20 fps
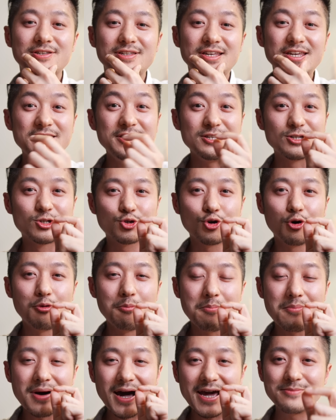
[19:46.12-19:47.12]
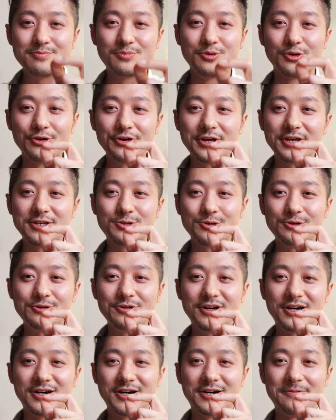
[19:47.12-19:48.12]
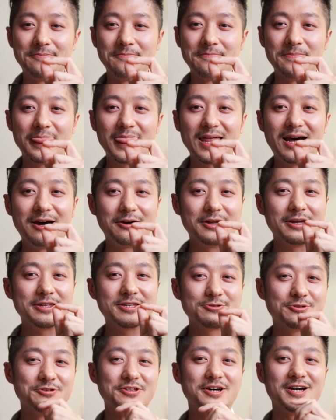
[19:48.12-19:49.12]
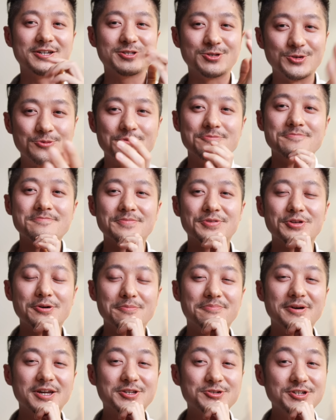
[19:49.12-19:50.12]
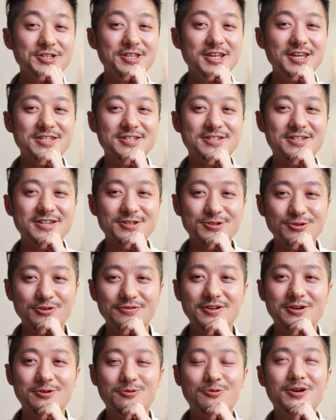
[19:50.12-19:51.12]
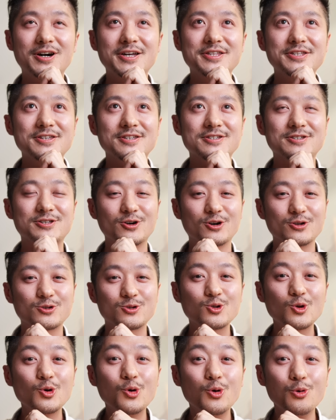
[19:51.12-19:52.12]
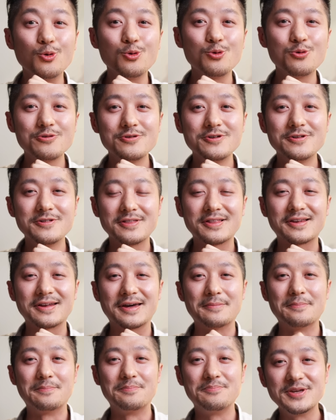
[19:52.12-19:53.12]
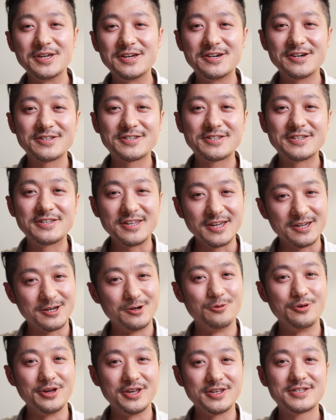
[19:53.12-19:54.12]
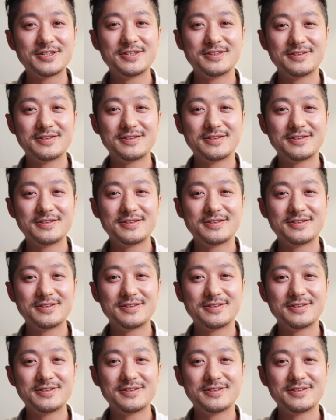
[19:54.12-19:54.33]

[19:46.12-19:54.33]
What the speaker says: is so mind-blowing. So I just want to ask you, Battery Day is just over. What is your 2 biggest takeaways?